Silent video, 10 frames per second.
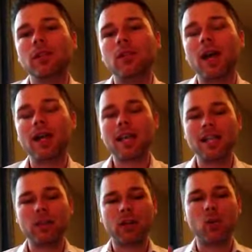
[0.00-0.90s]
right?
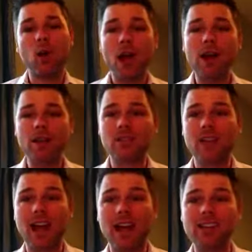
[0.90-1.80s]
And it requires
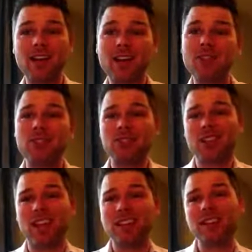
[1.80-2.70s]
that
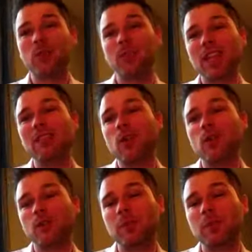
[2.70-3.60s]
understanding that with that
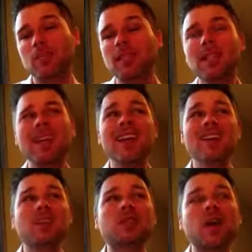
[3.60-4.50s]
vulnerability,
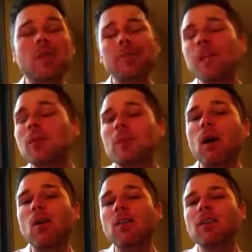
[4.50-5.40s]
some
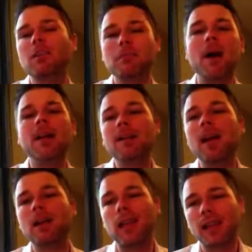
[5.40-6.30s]
people might
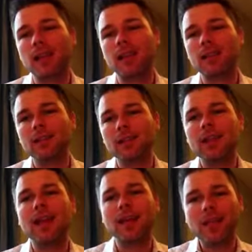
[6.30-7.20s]
not like it,
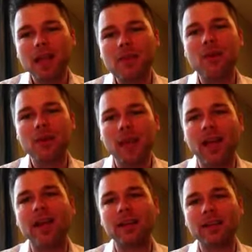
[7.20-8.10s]
and that's
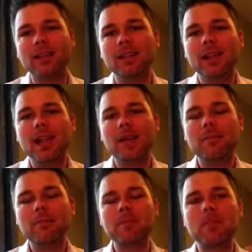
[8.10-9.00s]
okay.
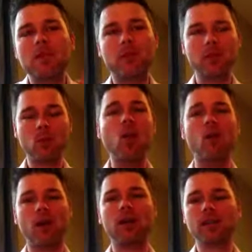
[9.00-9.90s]
The
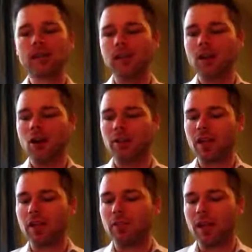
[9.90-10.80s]
reward, on
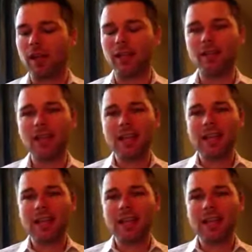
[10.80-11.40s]
the other hand,